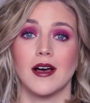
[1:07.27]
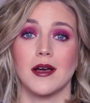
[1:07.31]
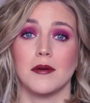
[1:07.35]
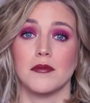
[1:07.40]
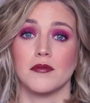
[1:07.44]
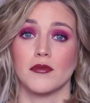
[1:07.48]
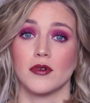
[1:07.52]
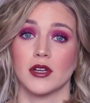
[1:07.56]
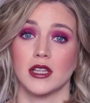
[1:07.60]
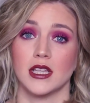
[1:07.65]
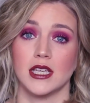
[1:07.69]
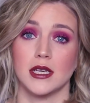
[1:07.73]

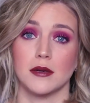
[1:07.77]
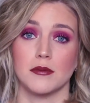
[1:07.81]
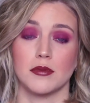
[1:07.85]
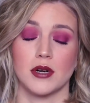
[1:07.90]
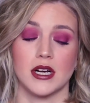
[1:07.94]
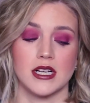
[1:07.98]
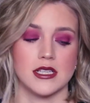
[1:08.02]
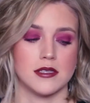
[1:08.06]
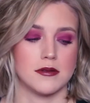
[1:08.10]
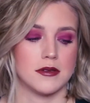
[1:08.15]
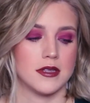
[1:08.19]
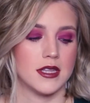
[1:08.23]
I'm really
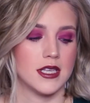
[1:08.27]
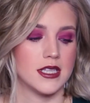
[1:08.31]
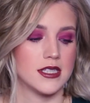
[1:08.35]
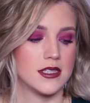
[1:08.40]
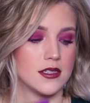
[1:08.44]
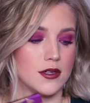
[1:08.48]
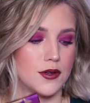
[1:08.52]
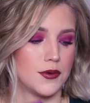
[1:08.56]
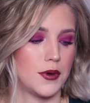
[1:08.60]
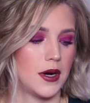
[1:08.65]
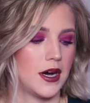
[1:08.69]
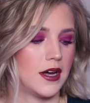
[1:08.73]
impressed with this.
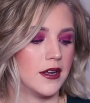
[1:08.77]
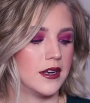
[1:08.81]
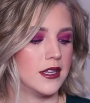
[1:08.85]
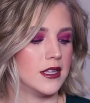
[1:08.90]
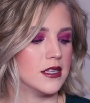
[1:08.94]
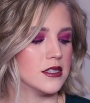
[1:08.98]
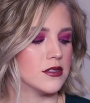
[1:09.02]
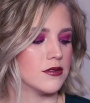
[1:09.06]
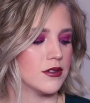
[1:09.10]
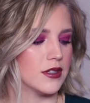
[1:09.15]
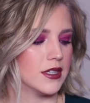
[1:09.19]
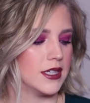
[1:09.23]
The
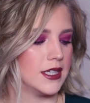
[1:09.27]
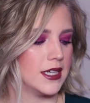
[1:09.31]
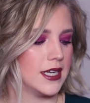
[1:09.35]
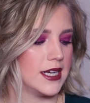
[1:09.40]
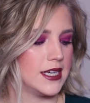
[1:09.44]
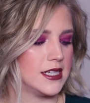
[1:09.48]
quality is really